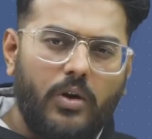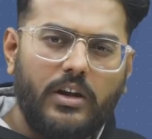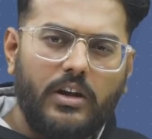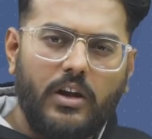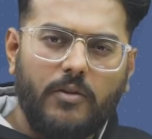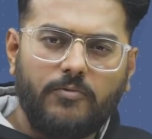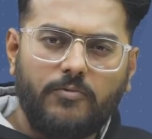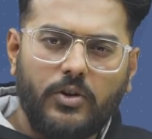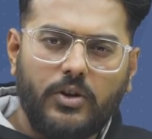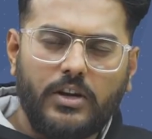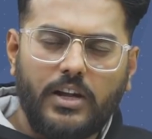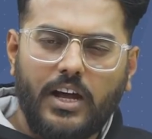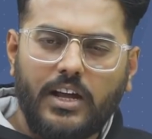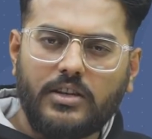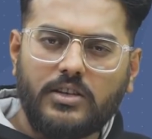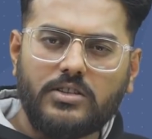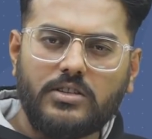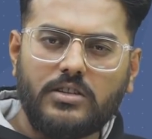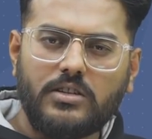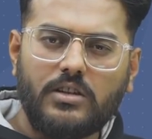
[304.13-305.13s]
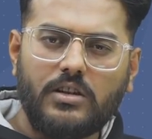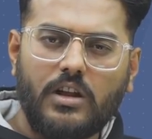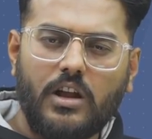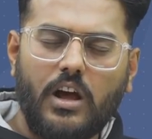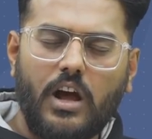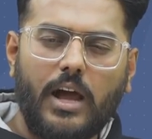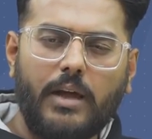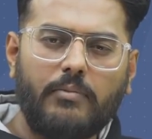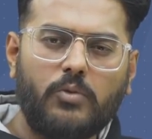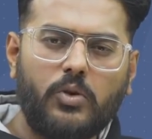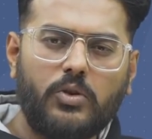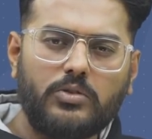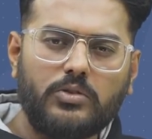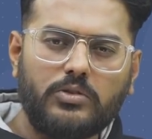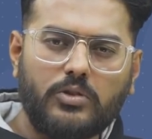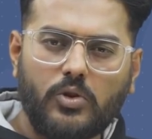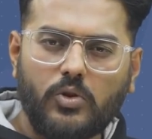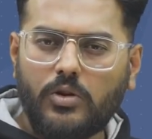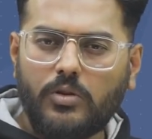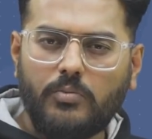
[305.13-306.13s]
in upward direction, I'm going to
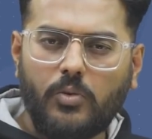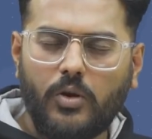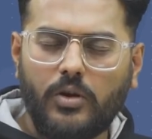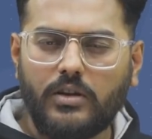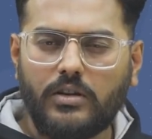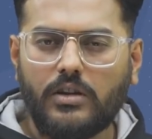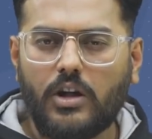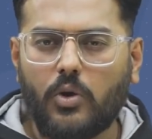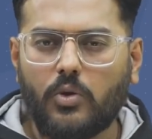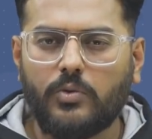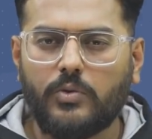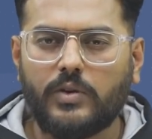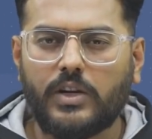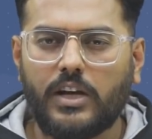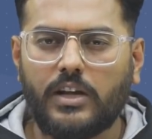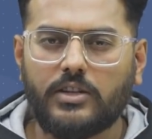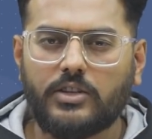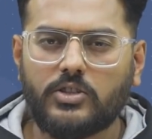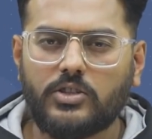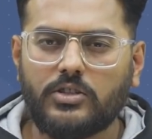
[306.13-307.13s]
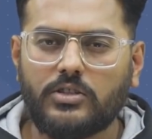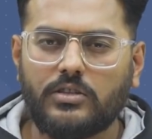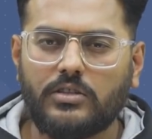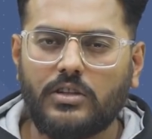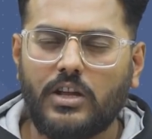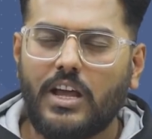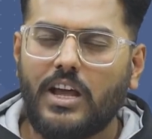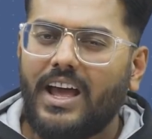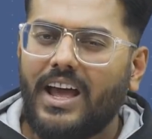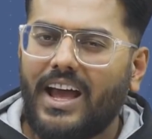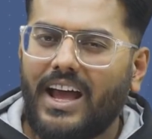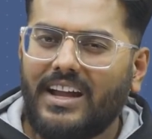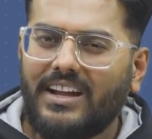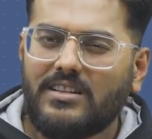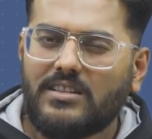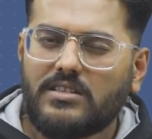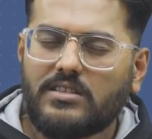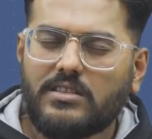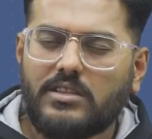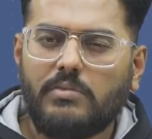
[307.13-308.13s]
throw a ball in downward direction, and
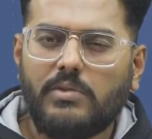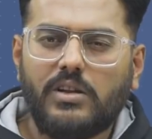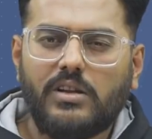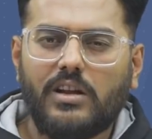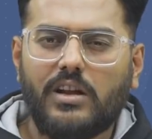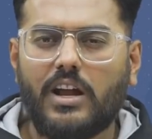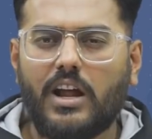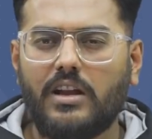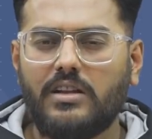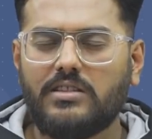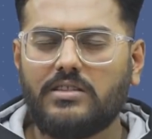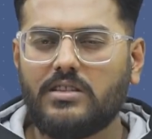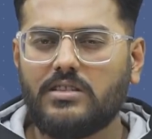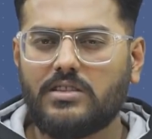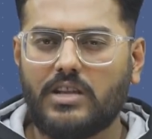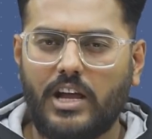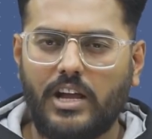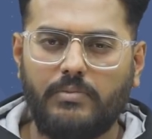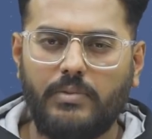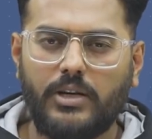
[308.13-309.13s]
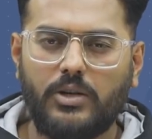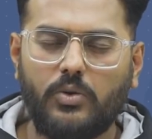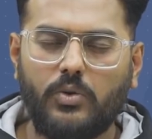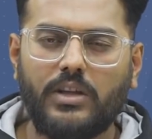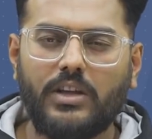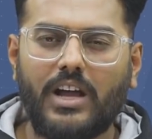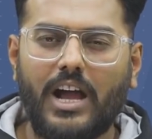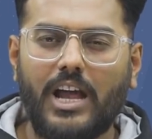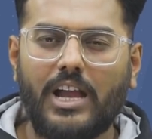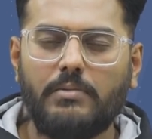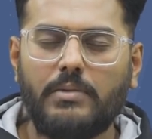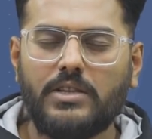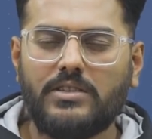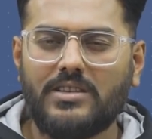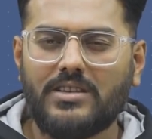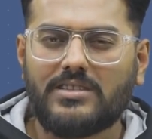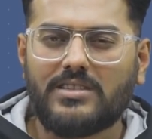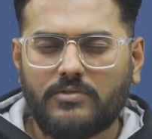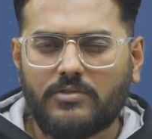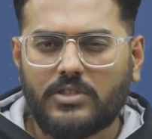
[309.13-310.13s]
similar analysis I'll be doing. I'll be
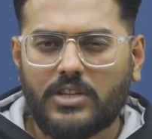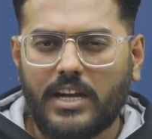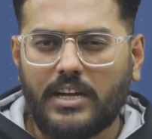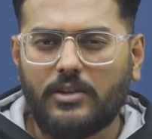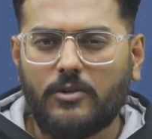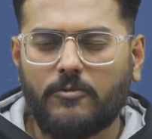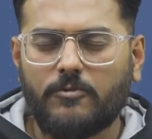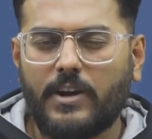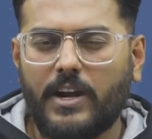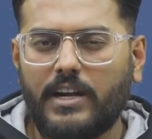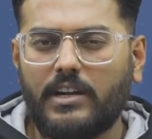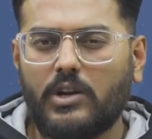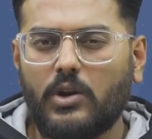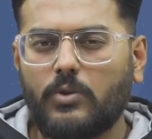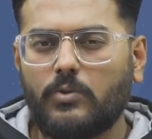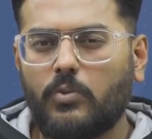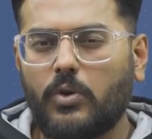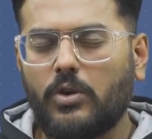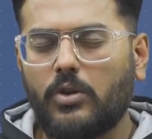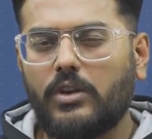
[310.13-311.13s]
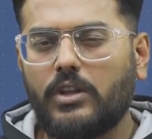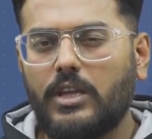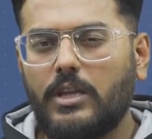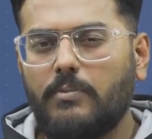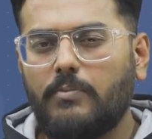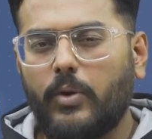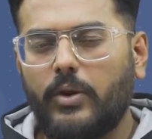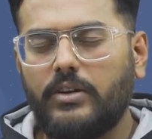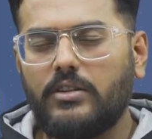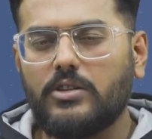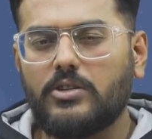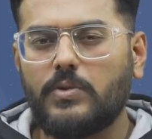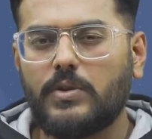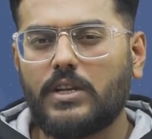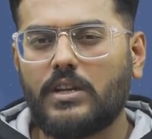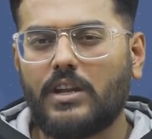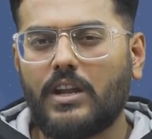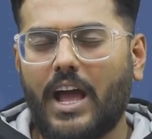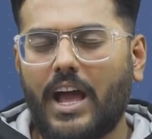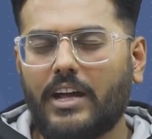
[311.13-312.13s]
just trying to find out what all key pointers we
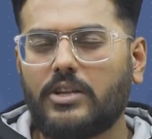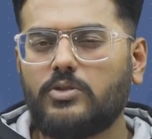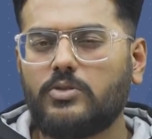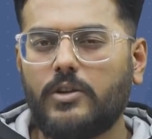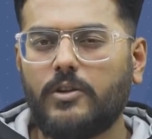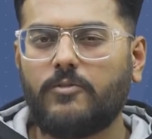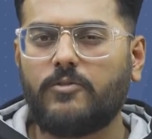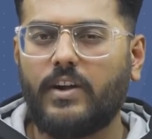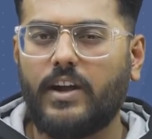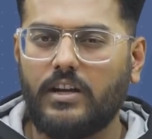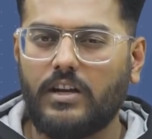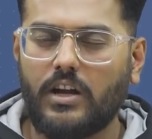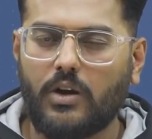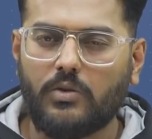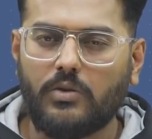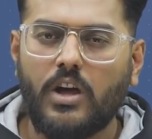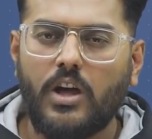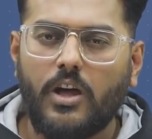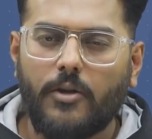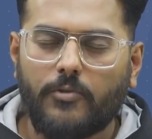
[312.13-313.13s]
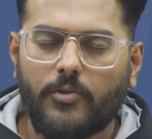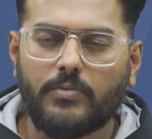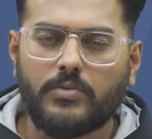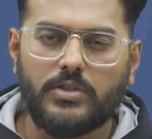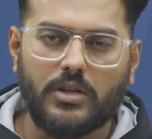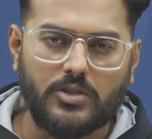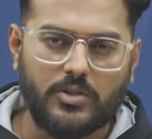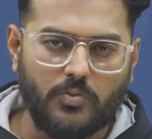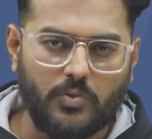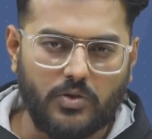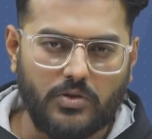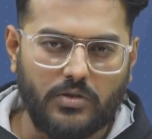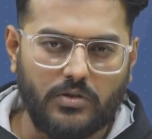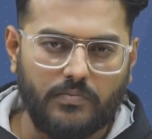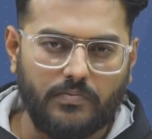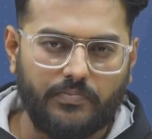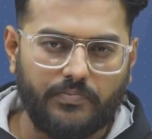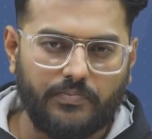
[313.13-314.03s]
can actually find out from such motion.